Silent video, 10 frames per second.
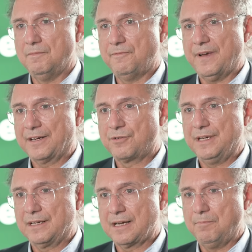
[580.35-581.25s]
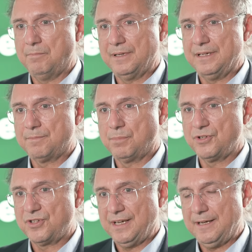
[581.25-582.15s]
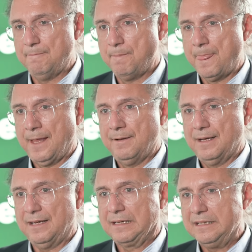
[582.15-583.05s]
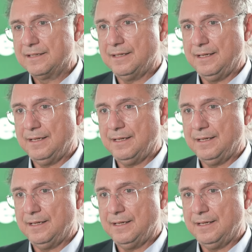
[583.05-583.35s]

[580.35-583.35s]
factoring companies per se, at least